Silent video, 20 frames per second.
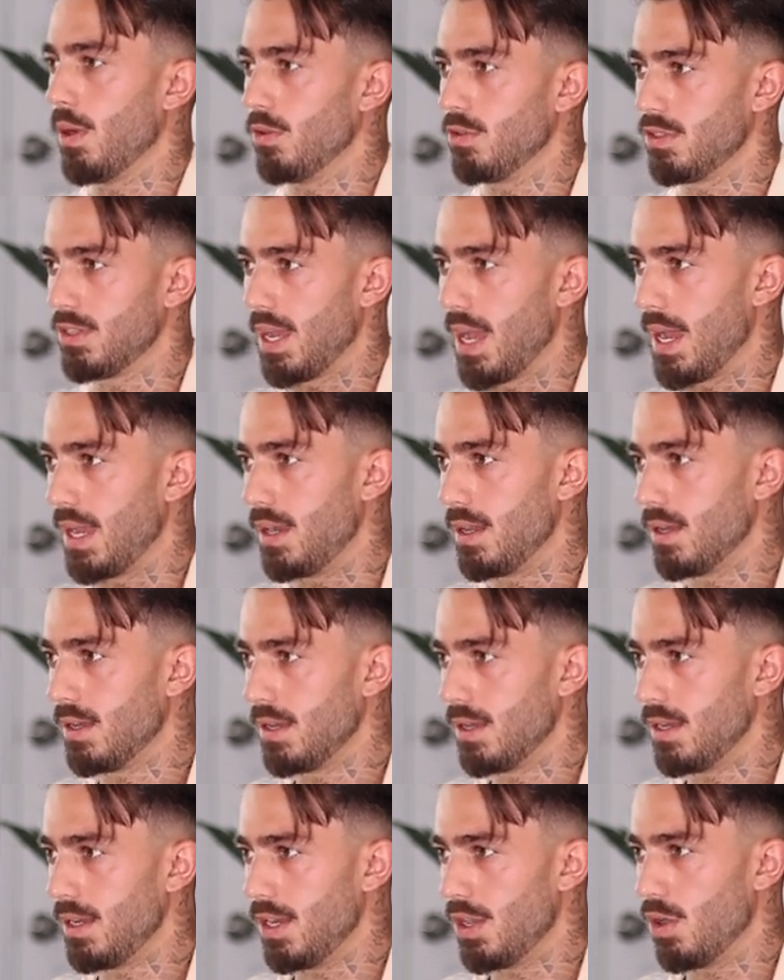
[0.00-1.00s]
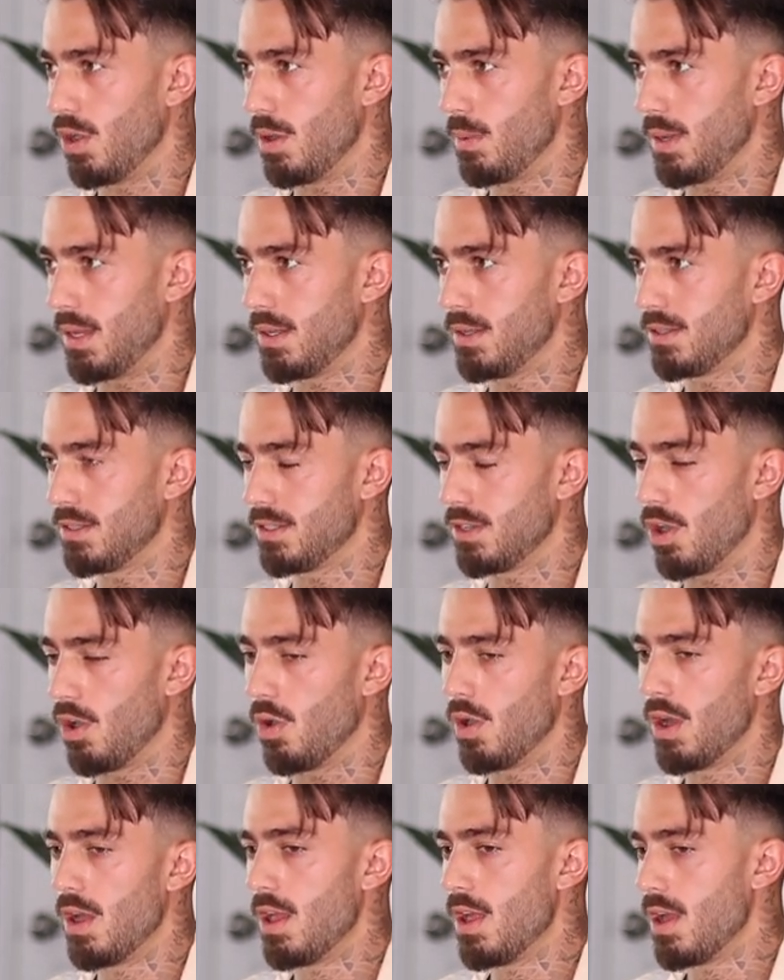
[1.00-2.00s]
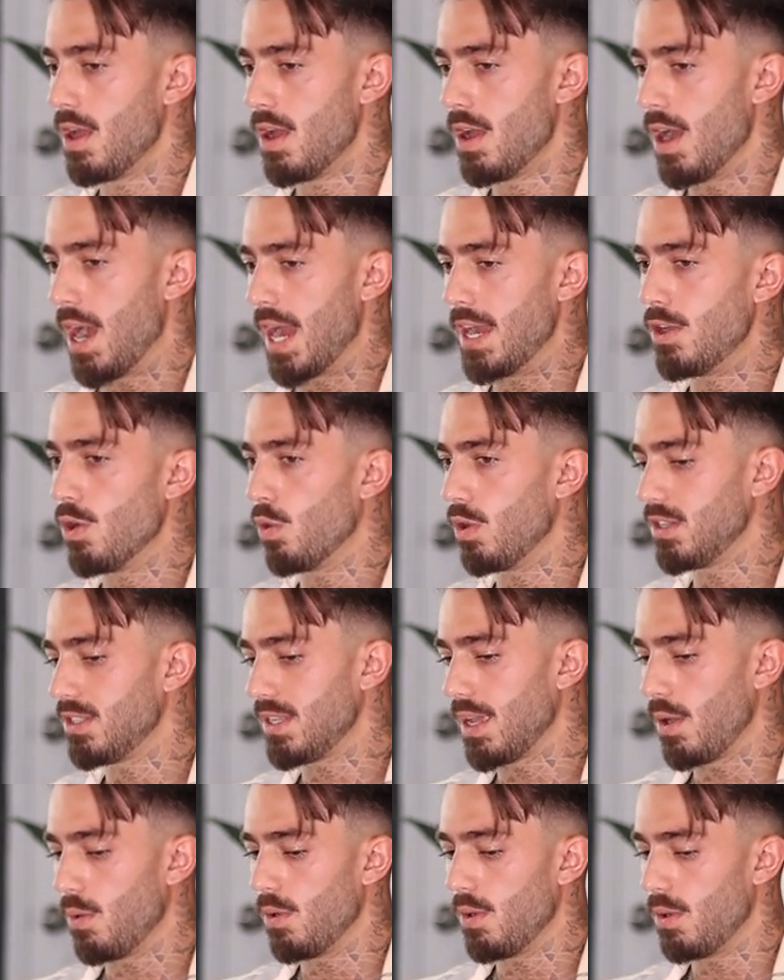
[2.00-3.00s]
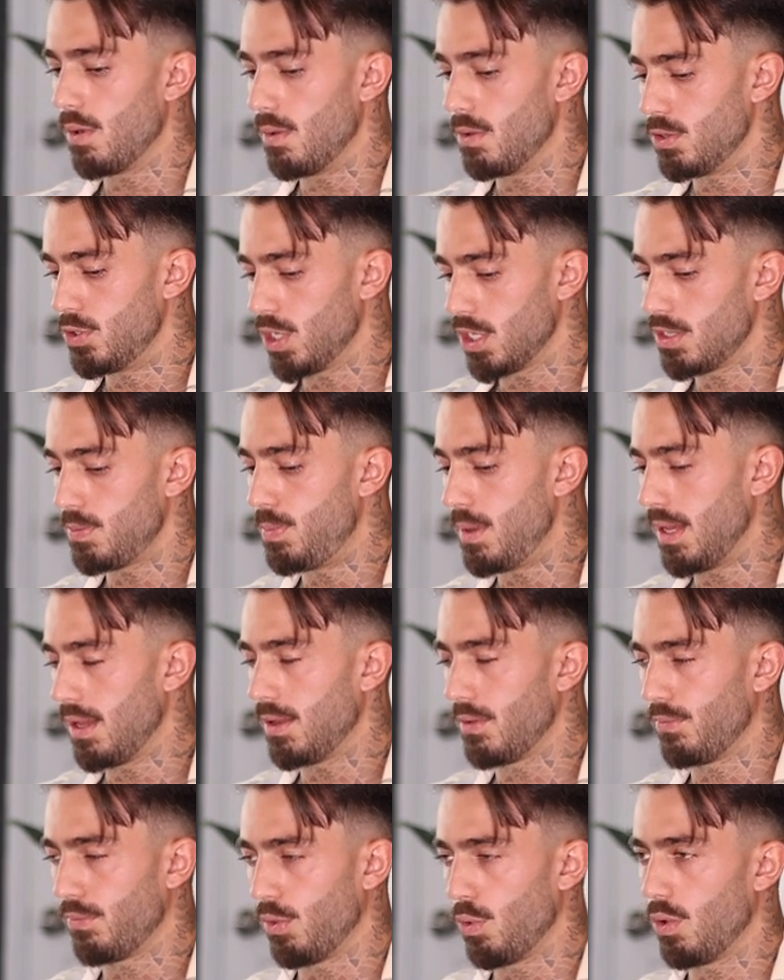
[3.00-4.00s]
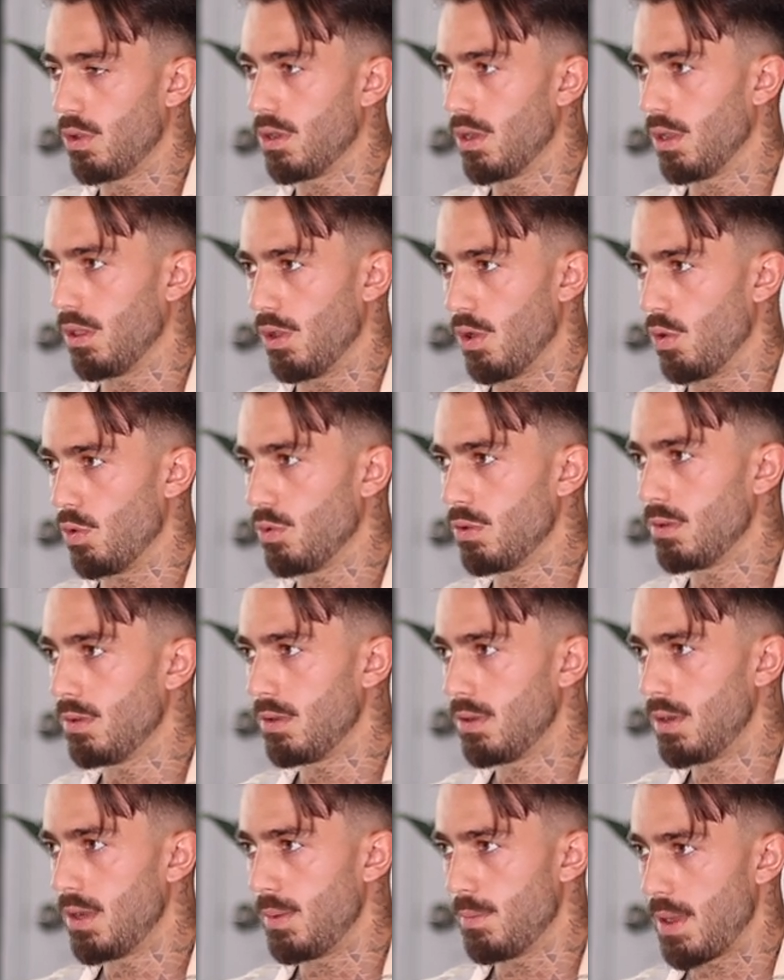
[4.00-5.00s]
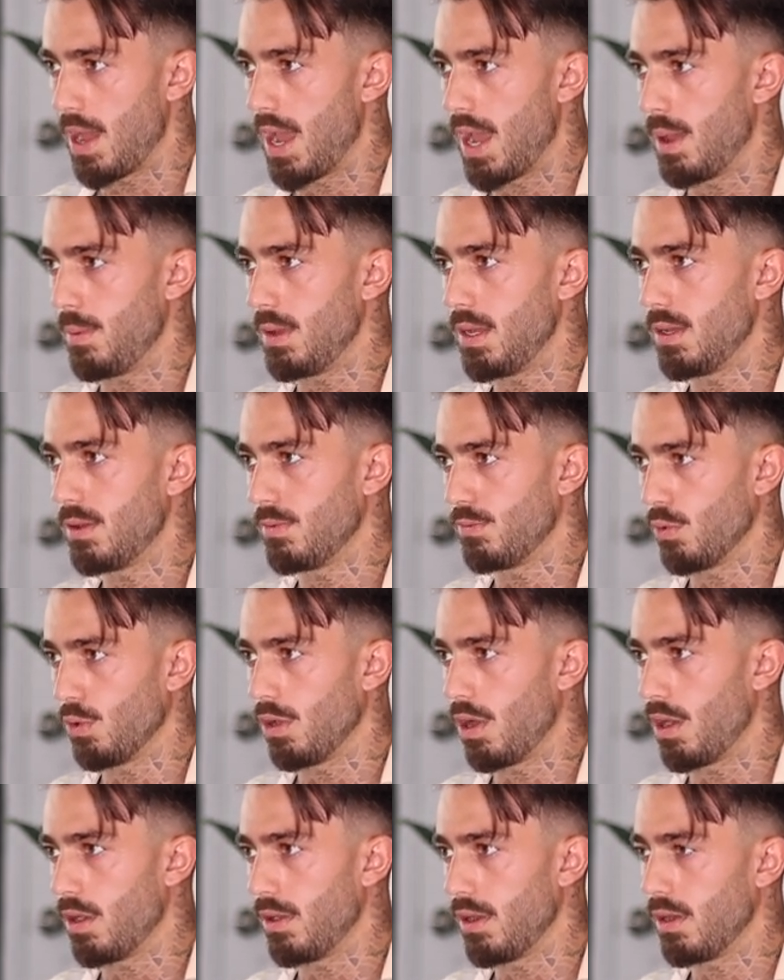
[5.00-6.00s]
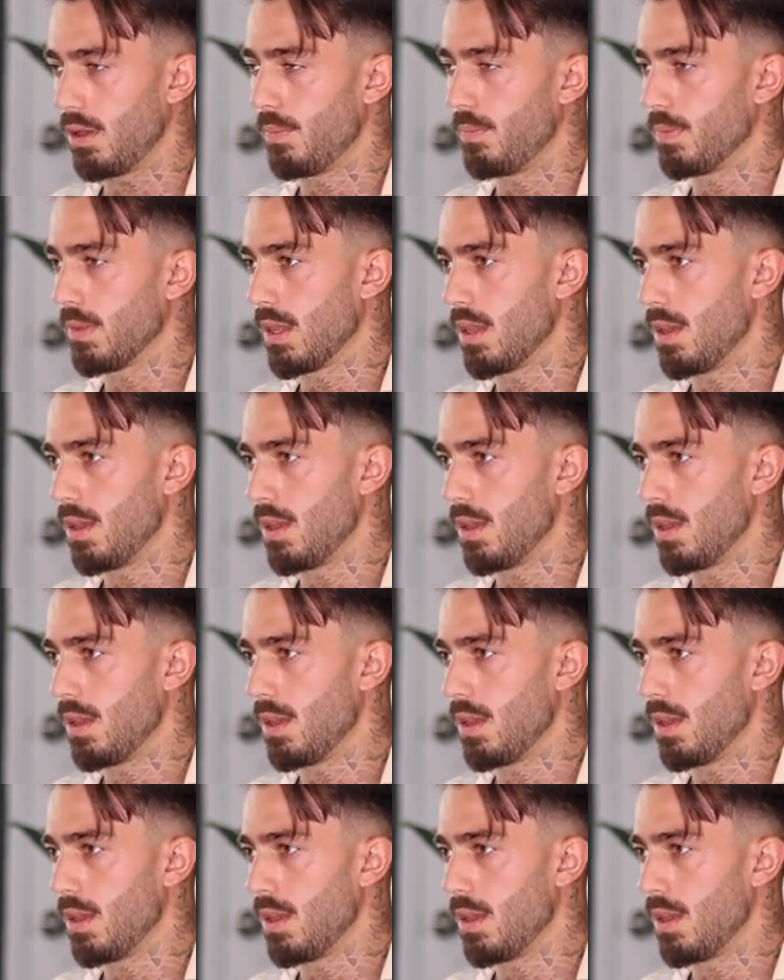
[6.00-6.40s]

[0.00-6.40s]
outside. You know what I mean? So I noticed that just being in Florida alone, in Miami, Fort Lauderdale,